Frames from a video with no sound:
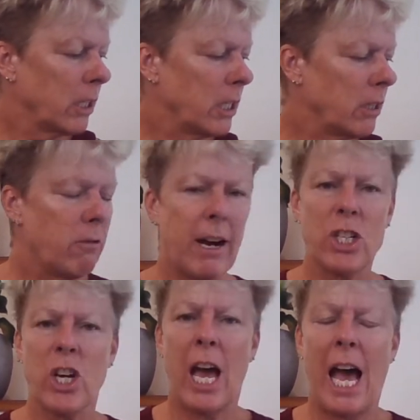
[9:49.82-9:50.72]
Did
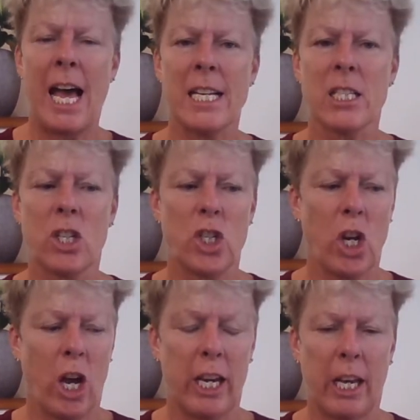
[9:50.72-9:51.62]
Russia ask
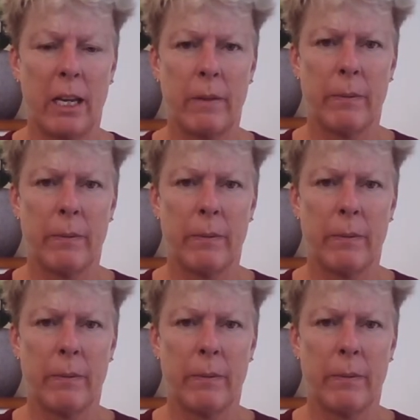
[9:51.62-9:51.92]
China